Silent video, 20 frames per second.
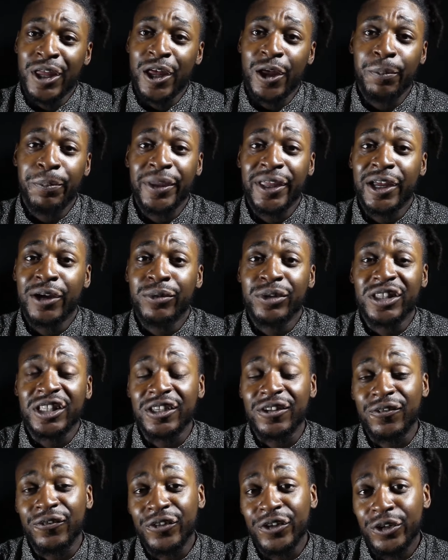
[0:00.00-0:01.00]
Helping out with
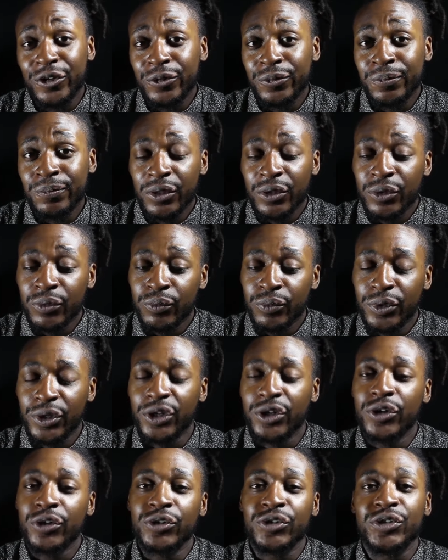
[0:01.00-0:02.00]
this film
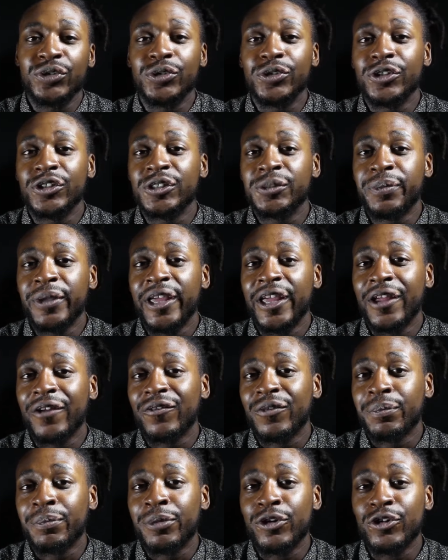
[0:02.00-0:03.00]
would go towards paying
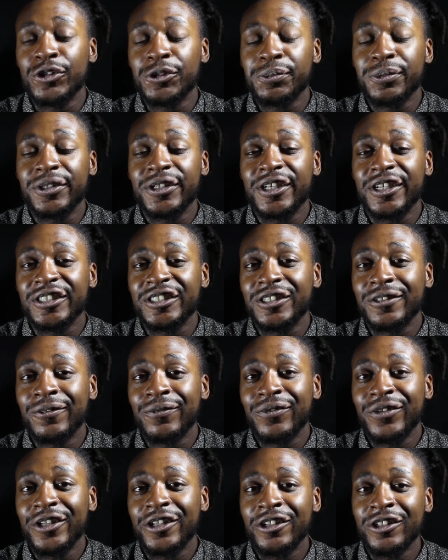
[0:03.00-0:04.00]
for post-production
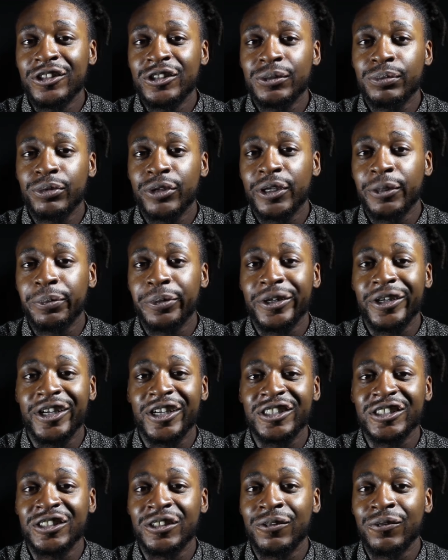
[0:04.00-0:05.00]
fees,
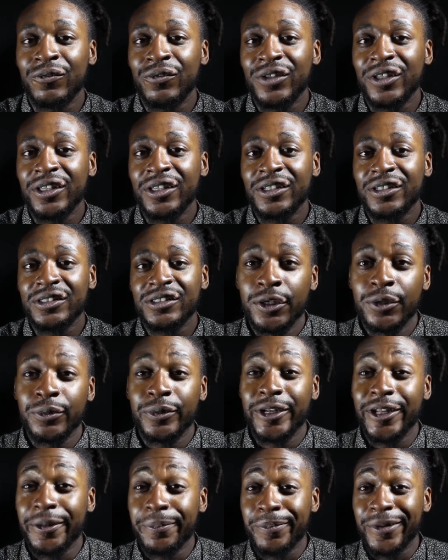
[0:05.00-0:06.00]
pre-production fees.
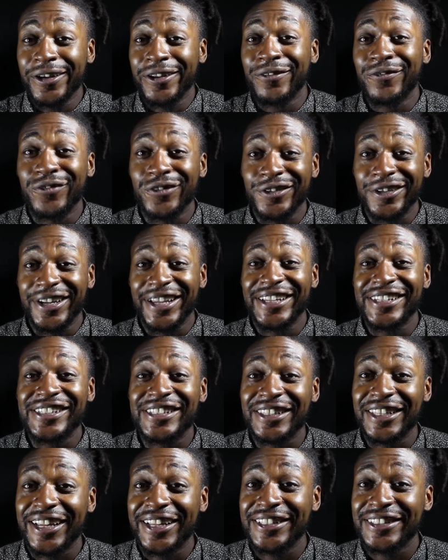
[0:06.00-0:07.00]
We need money for
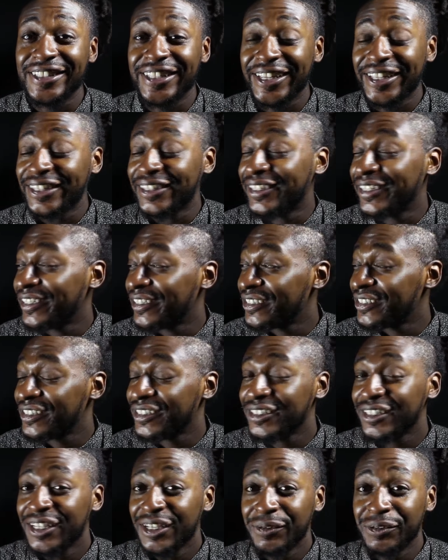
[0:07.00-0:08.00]
nice lights like
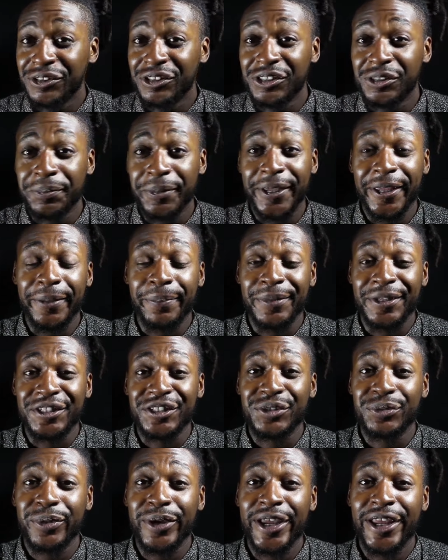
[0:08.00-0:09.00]
this, which is making me
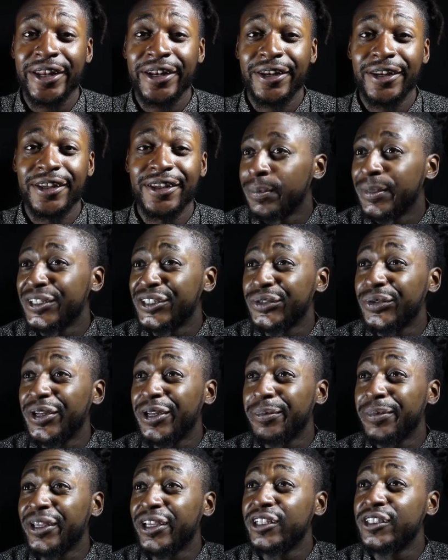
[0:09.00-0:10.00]
sweat. Am I
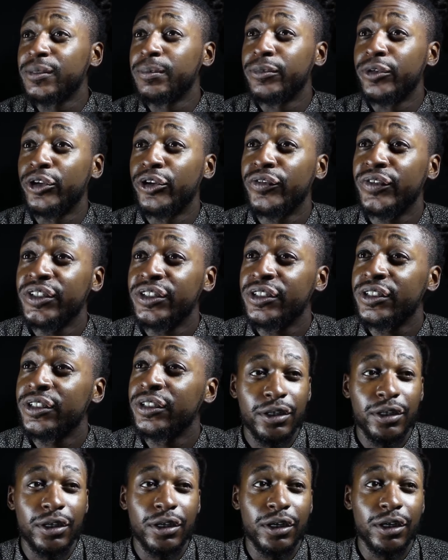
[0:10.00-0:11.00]
sweating because I'm
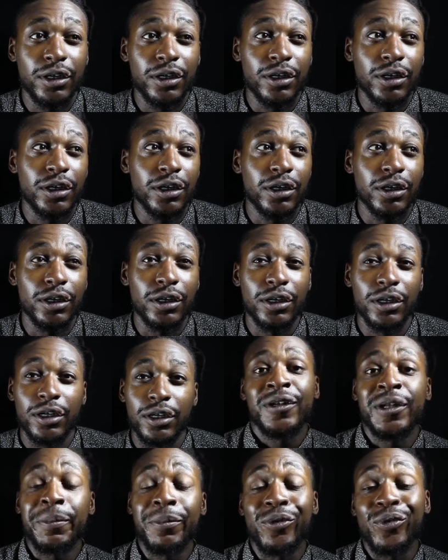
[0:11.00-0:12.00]
nervous? Uh,
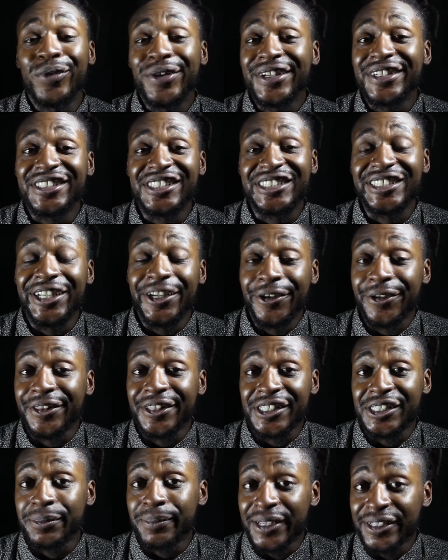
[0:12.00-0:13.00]
number one is sharing
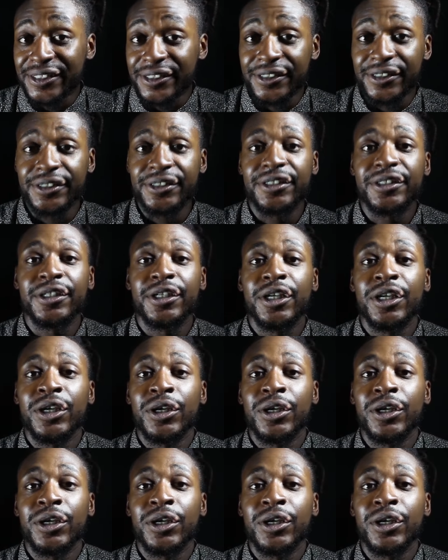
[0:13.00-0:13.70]
this message.